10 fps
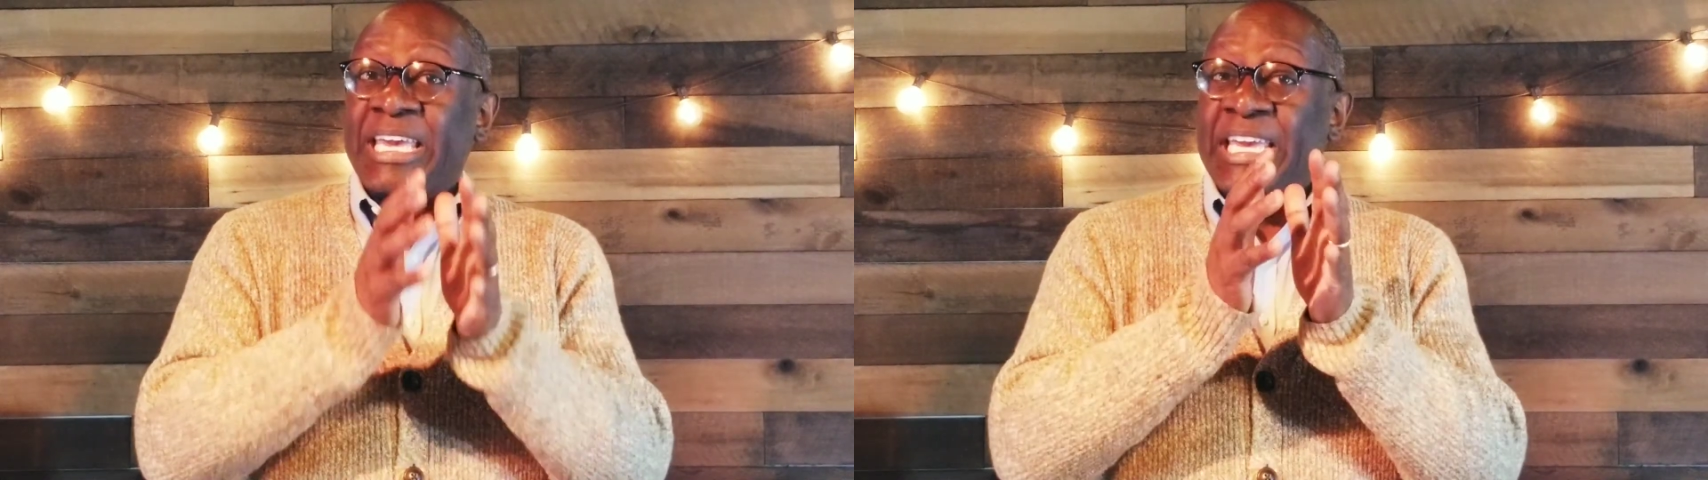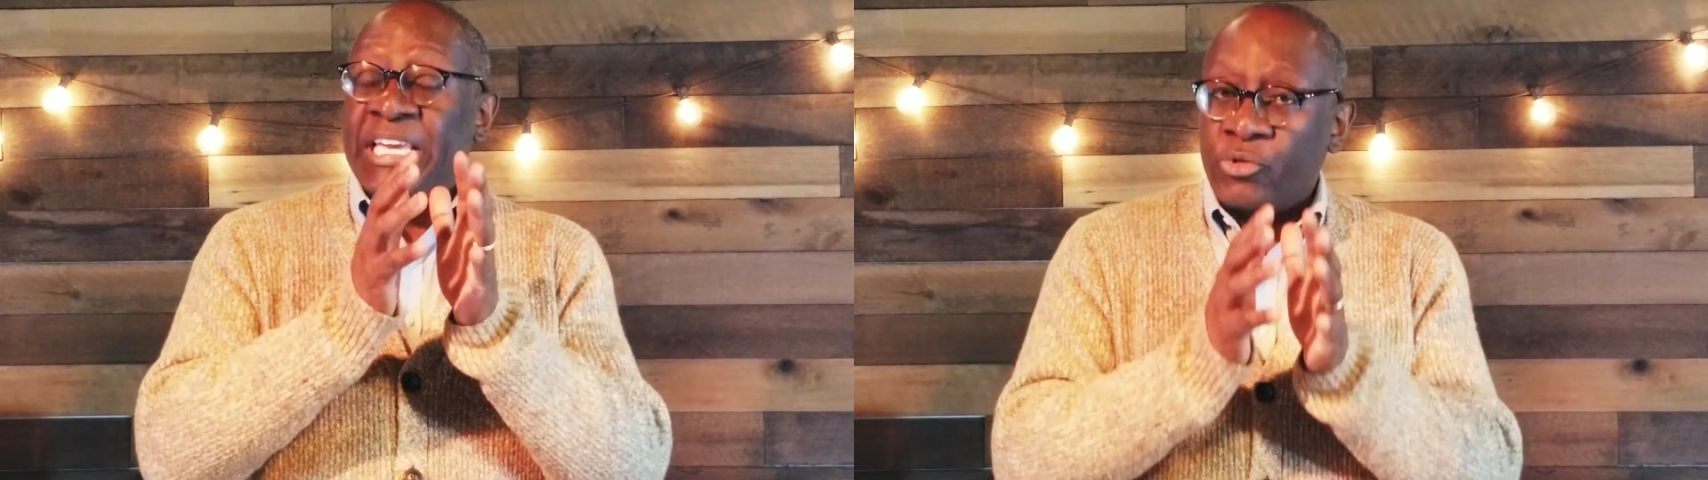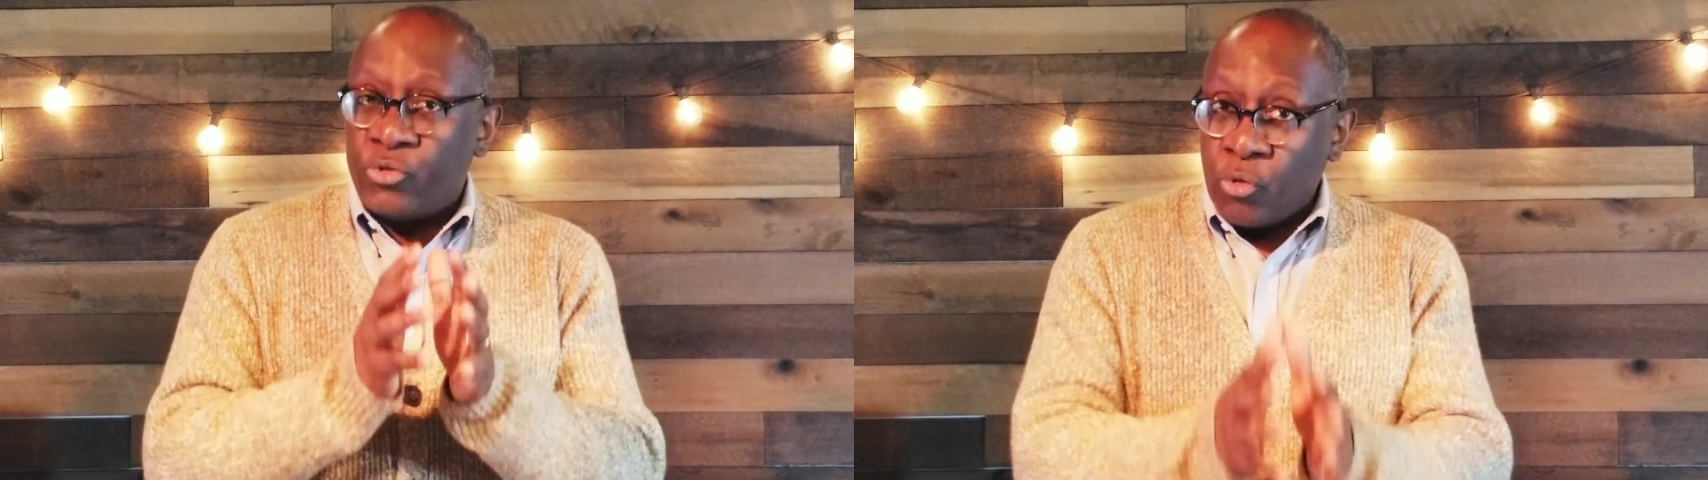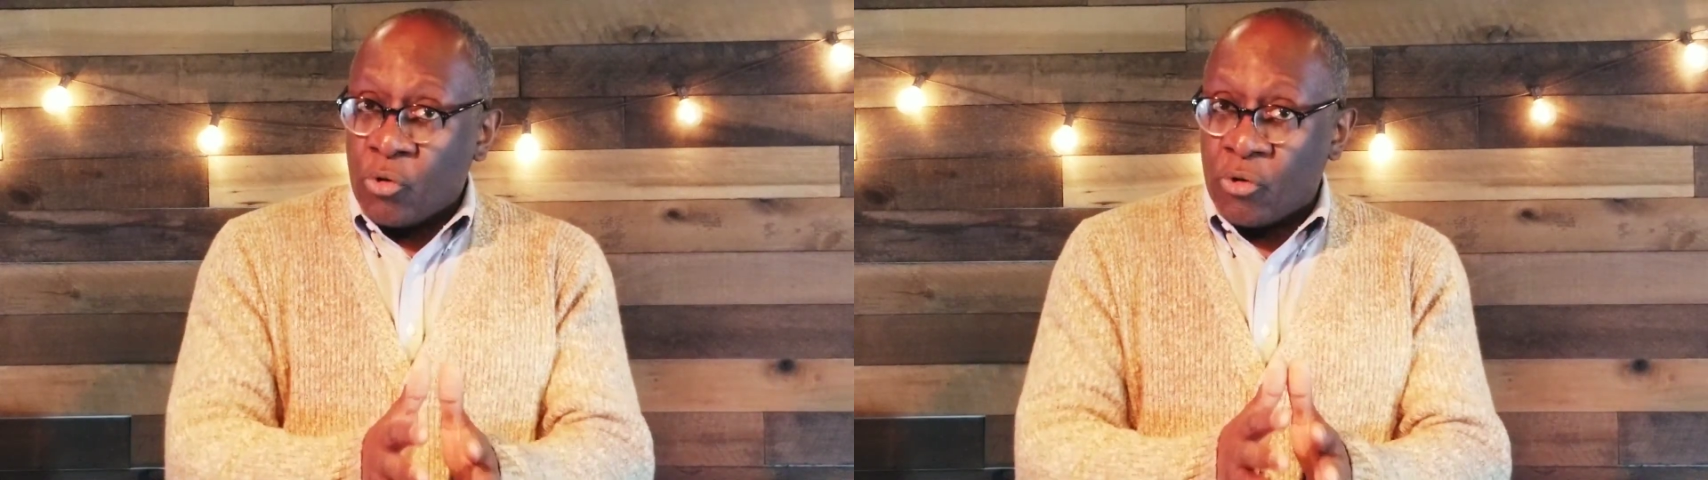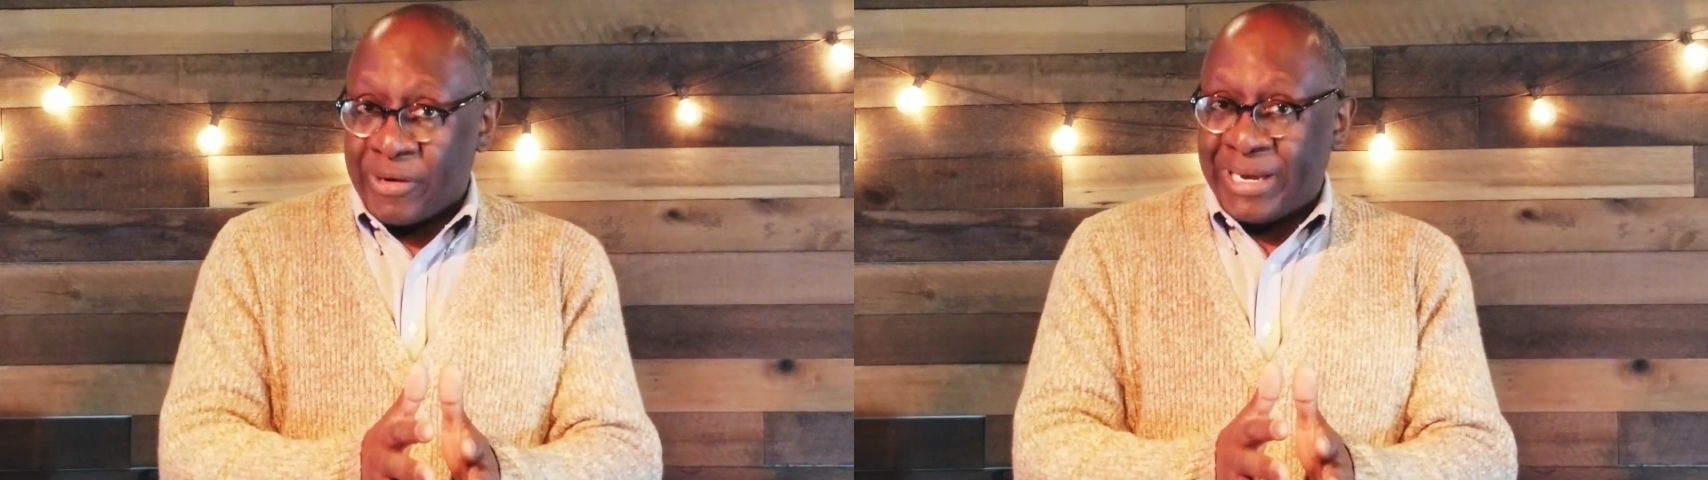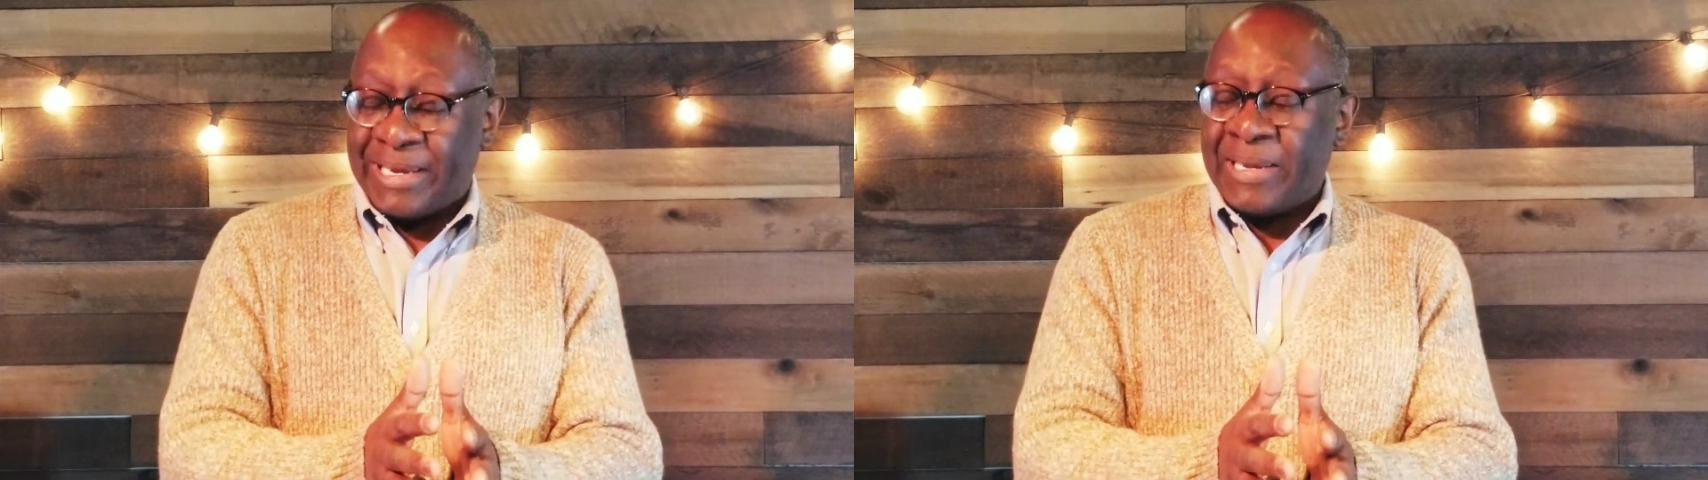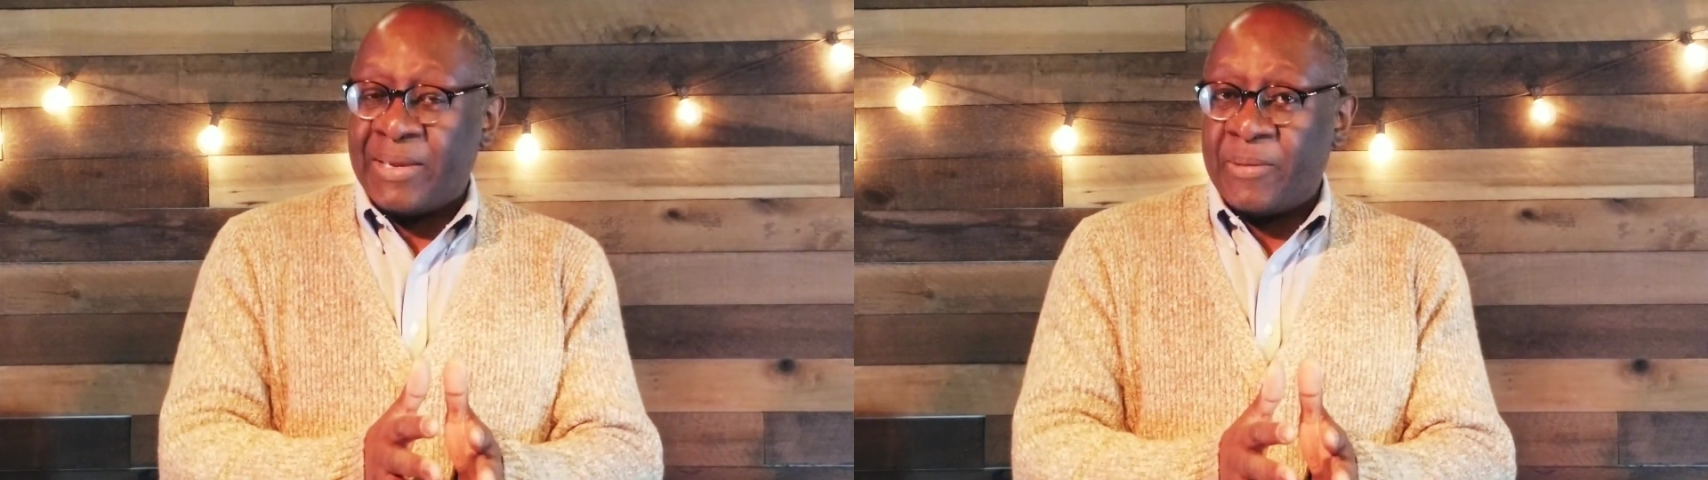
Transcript: enduring